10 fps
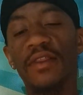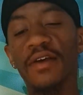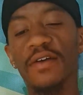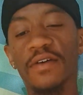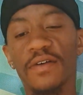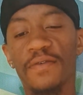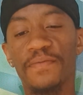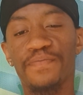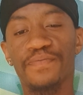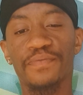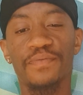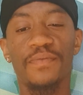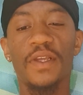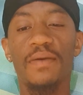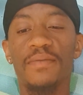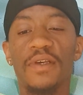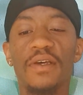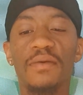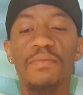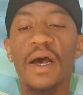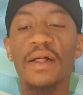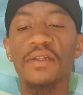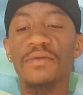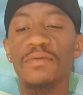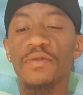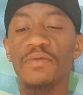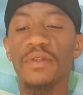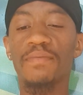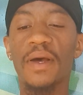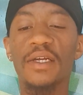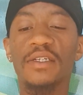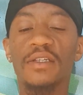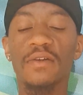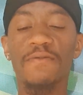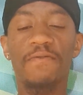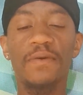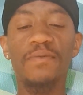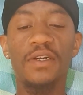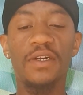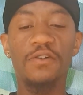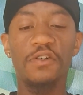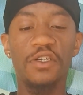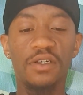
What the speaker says: there. Getting balance between the masculine and feminine energy.